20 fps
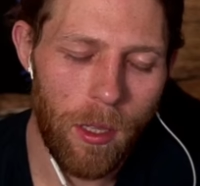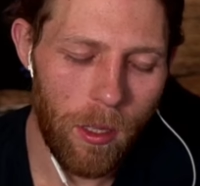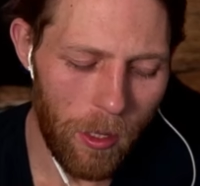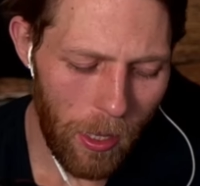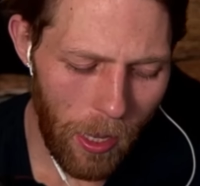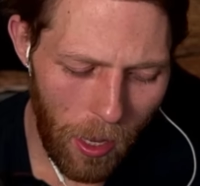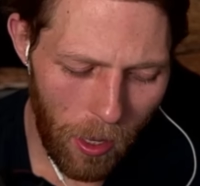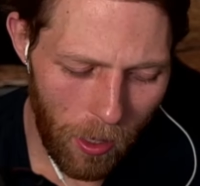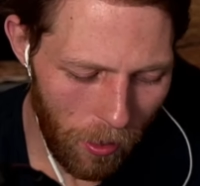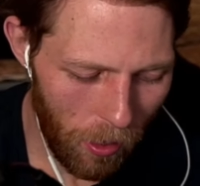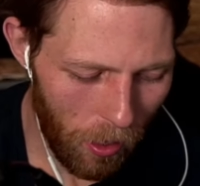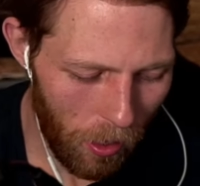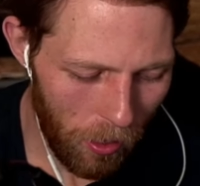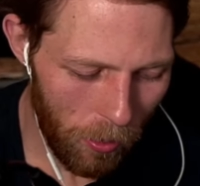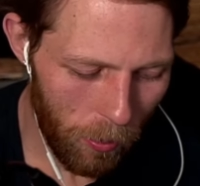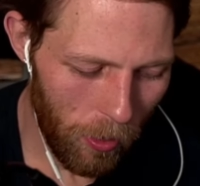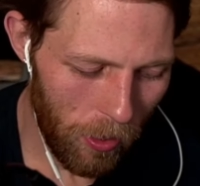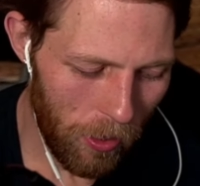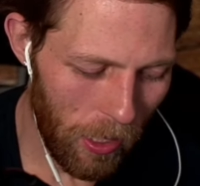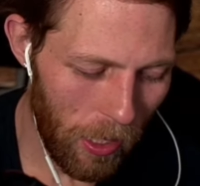Yeah,
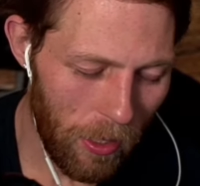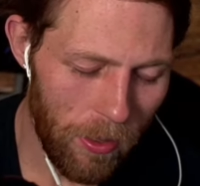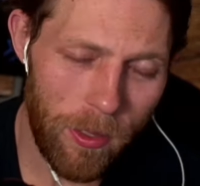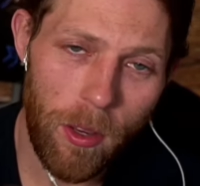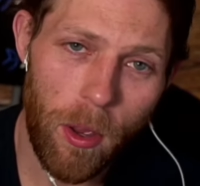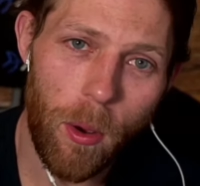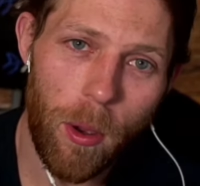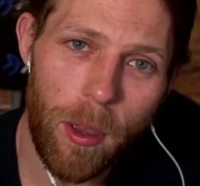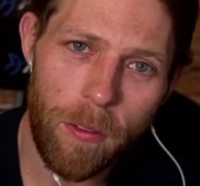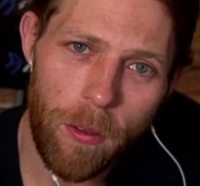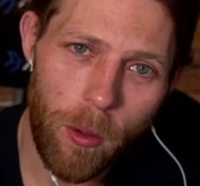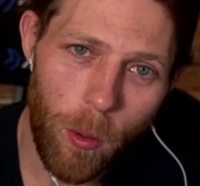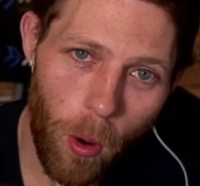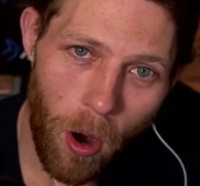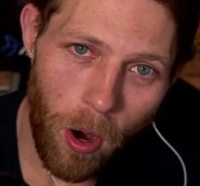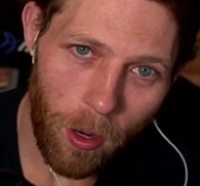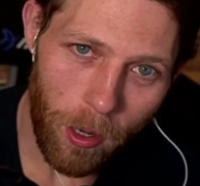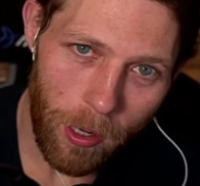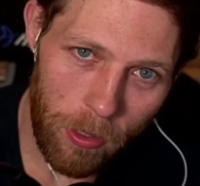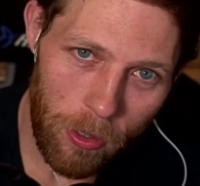100%. So if you
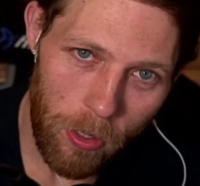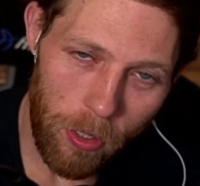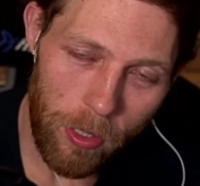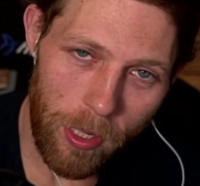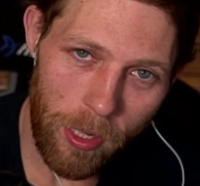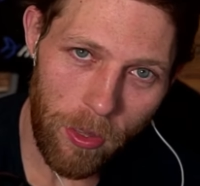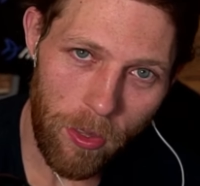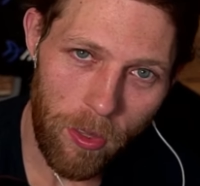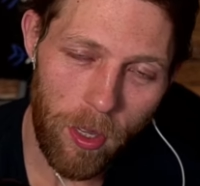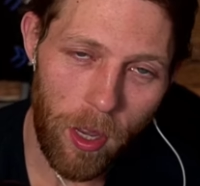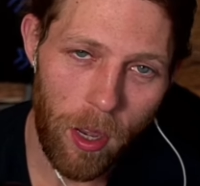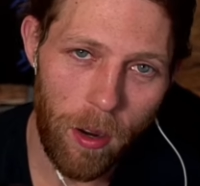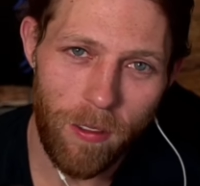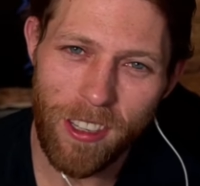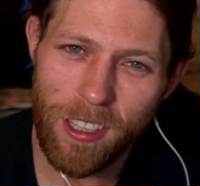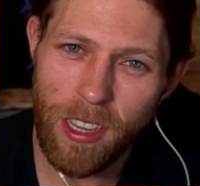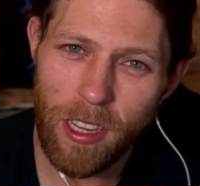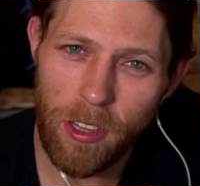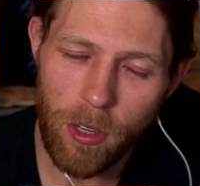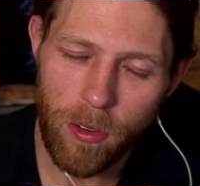are interested in this
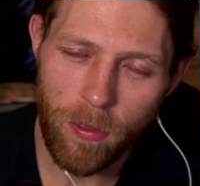conversation,